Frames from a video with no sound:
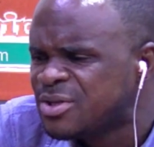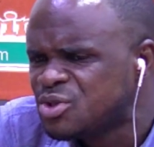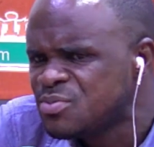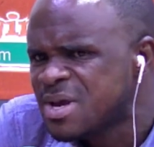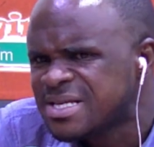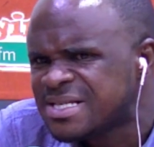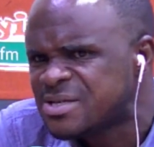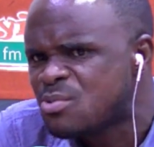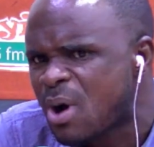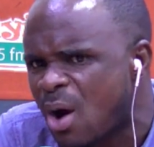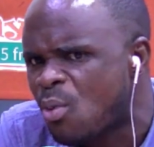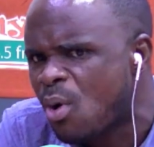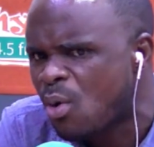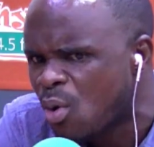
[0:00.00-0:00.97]
to me see what
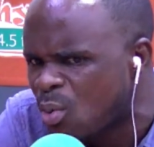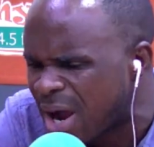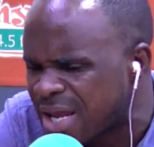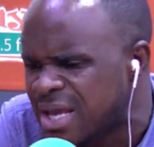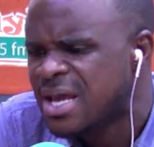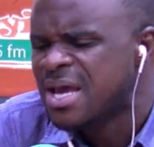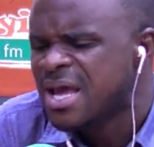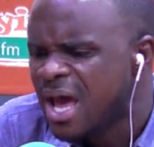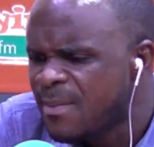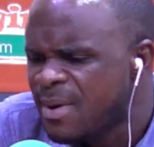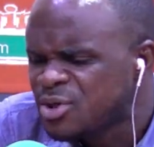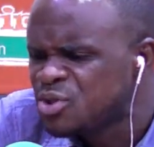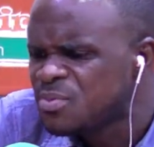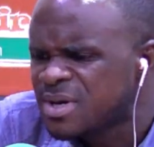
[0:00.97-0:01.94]
one more coin. A
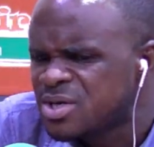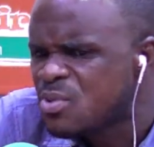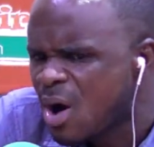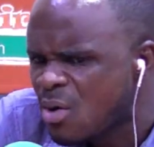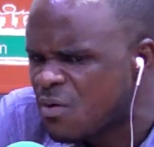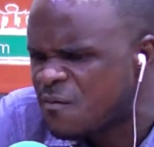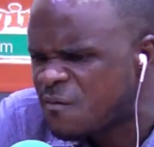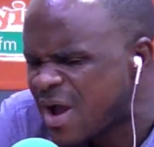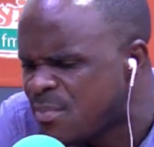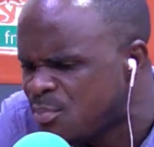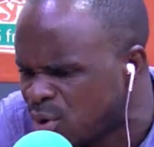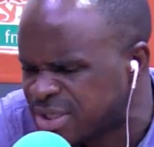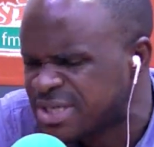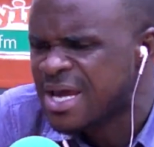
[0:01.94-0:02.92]
bet to me the work of
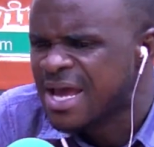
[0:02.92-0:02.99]
fibroid.